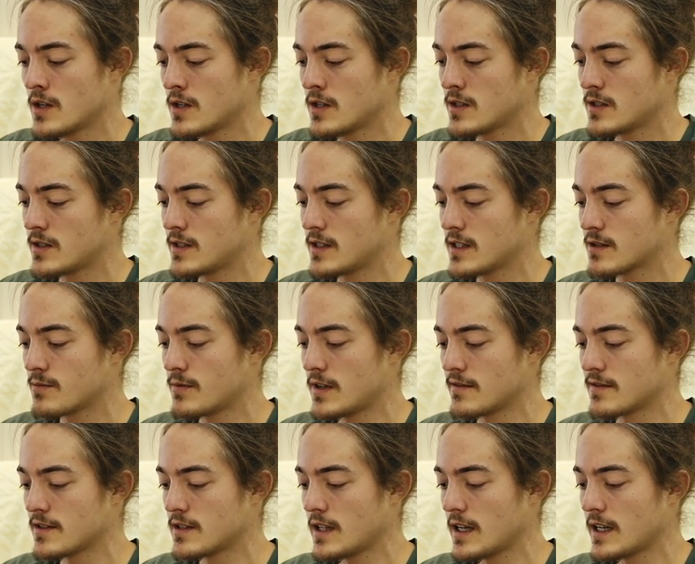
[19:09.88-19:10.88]
6
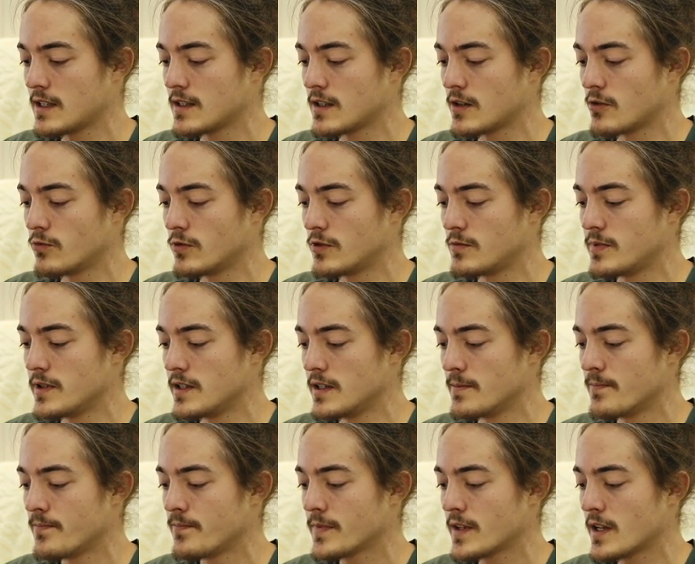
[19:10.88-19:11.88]
months later would
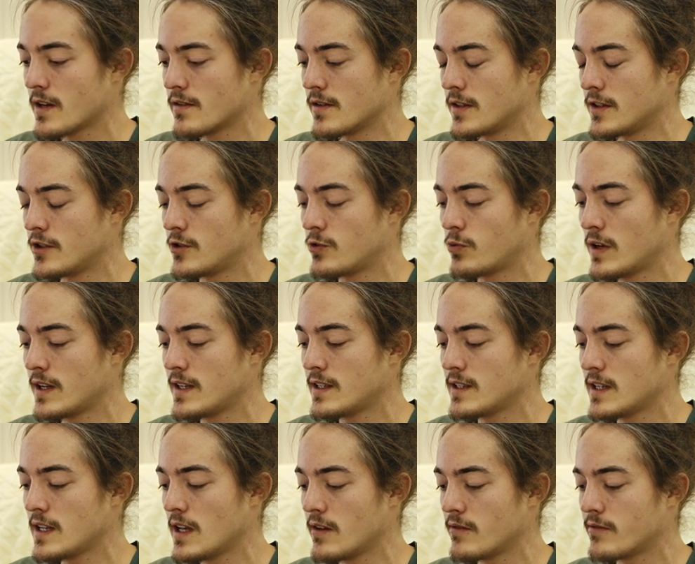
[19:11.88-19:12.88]
be the
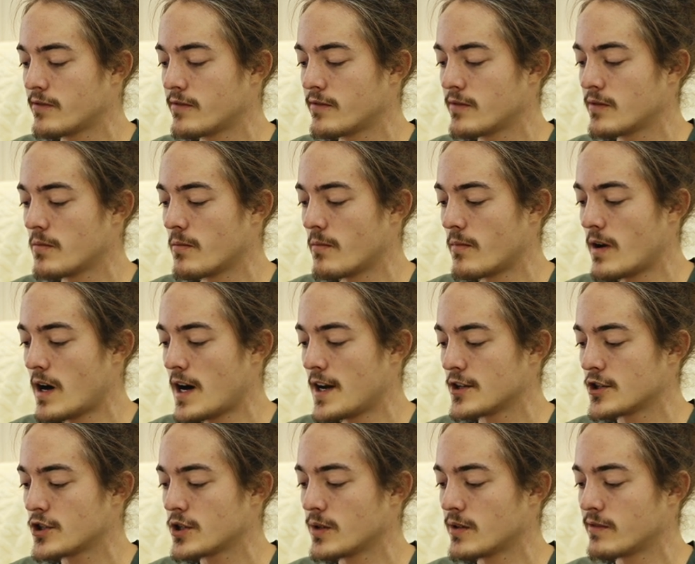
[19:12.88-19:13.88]
20th
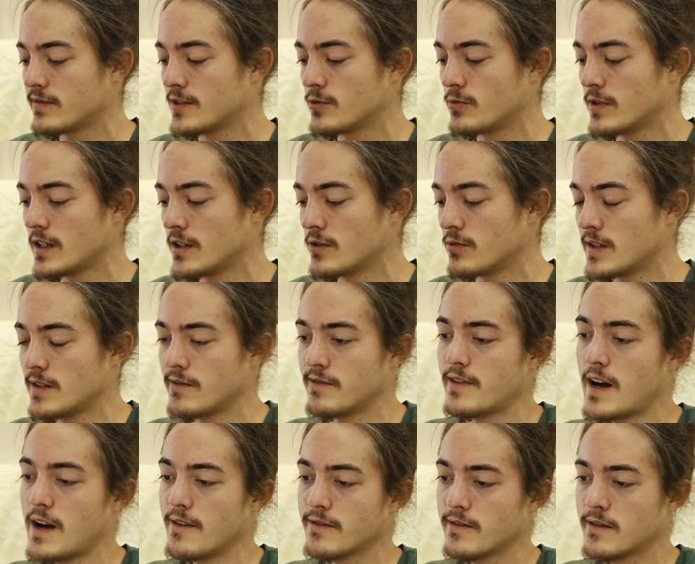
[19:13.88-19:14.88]
March of
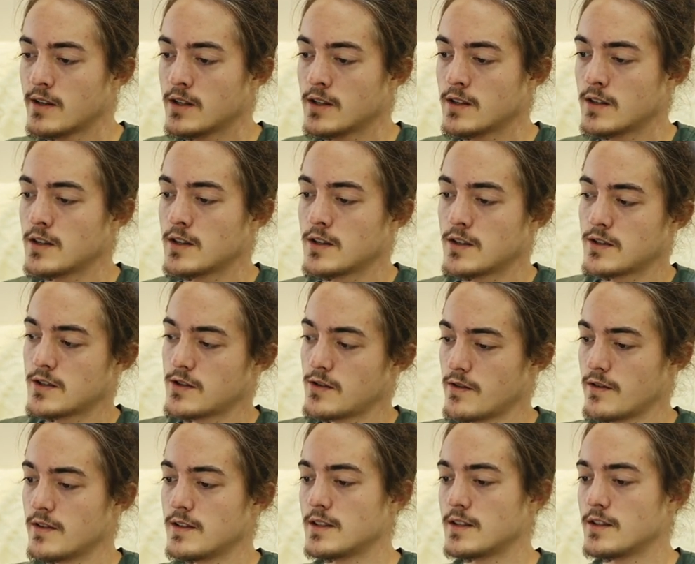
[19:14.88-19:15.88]
2025. So
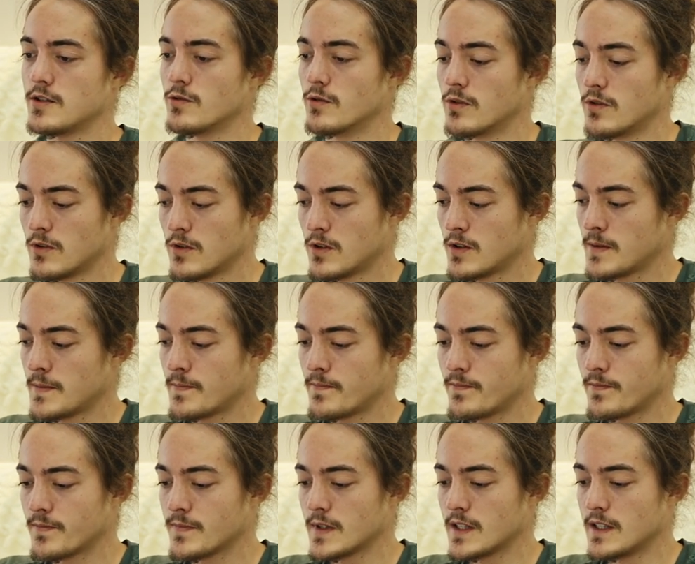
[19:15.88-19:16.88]
this is your
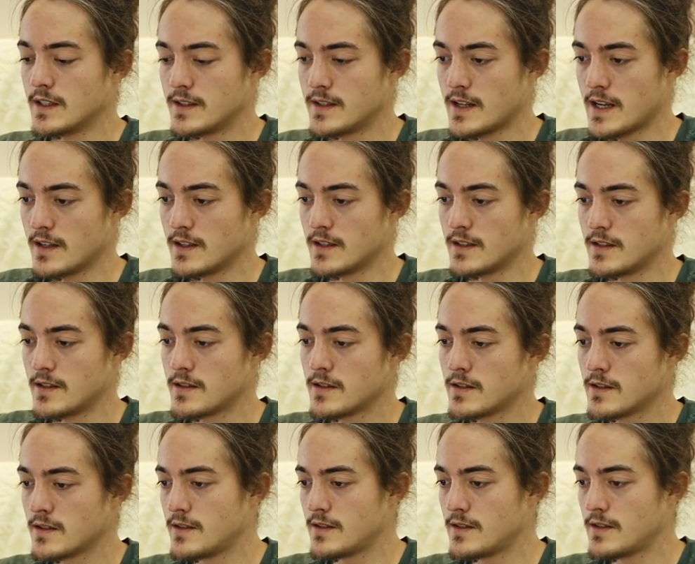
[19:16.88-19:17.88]
intended
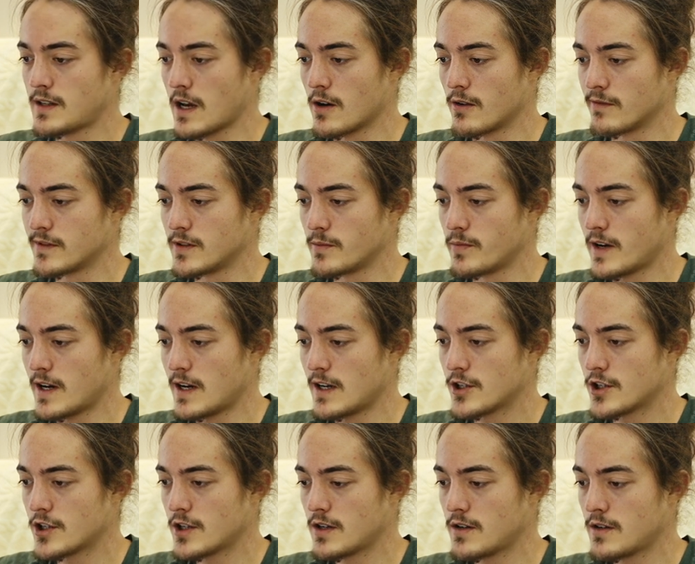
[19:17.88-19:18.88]
day of
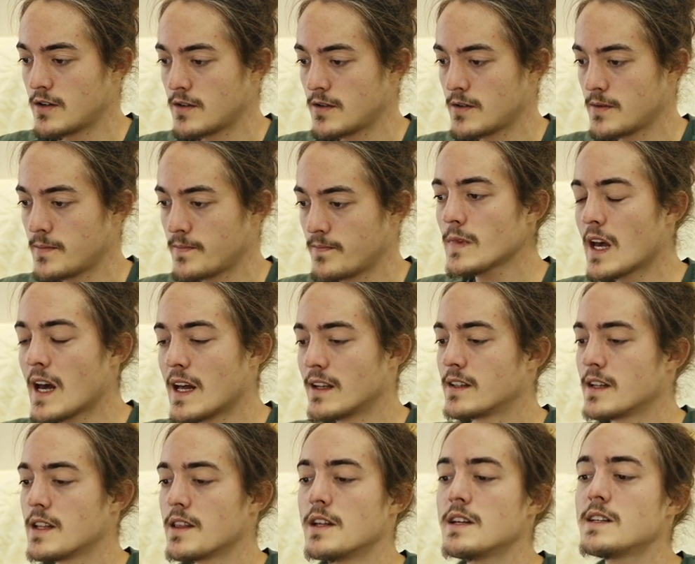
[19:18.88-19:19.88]
departure. And
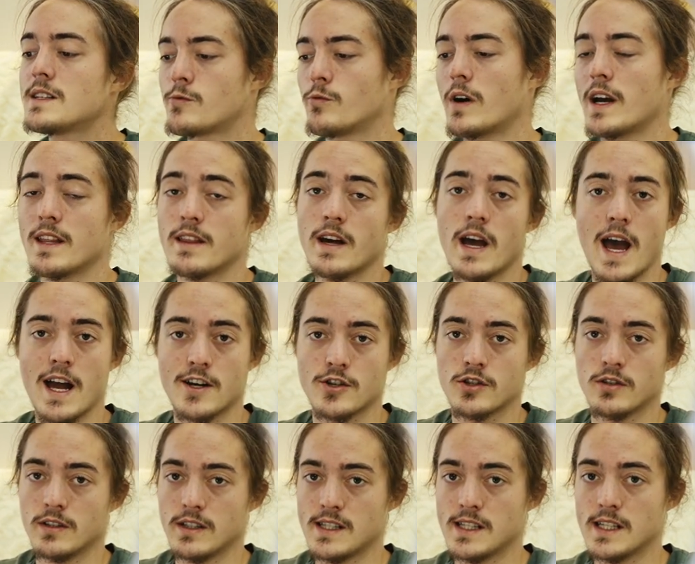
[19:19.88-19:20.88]
this way they
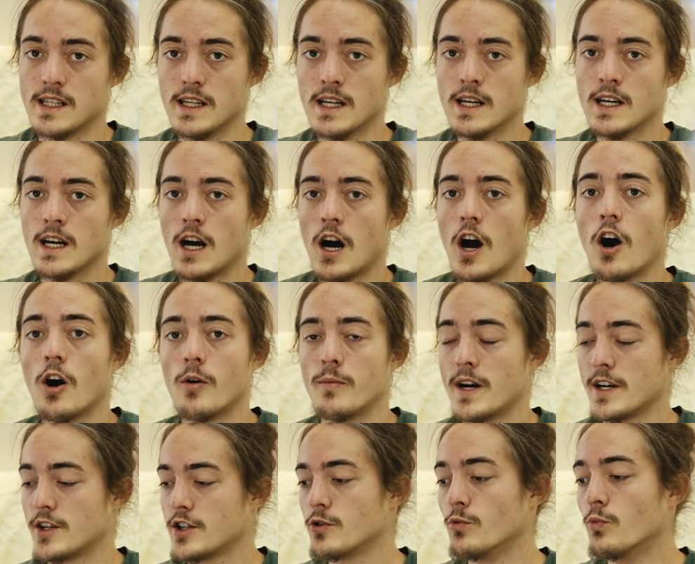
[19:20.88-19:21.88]
actually see how
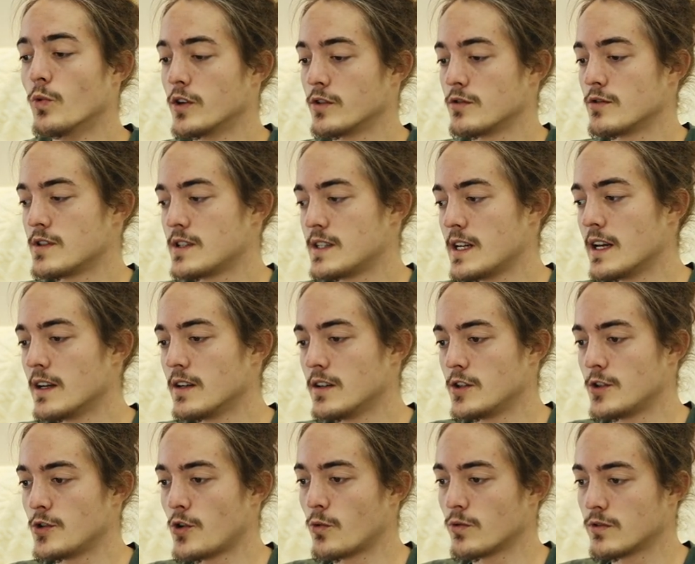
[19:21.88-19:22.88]
much you want to stay in
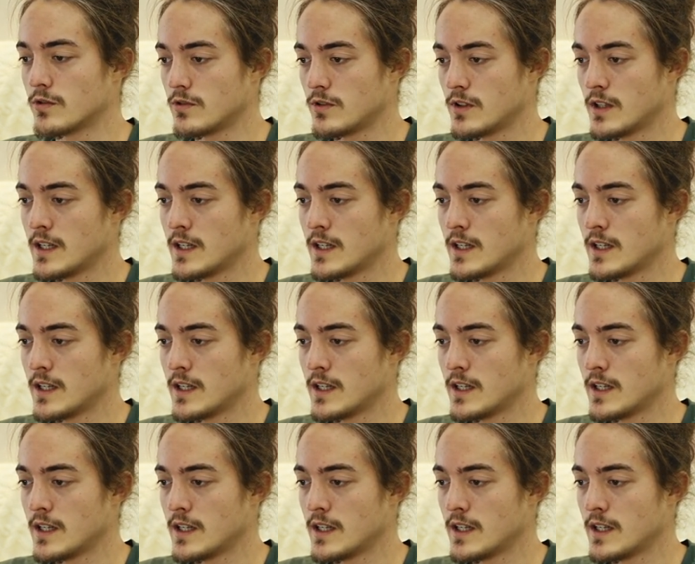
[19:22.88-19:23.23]
total.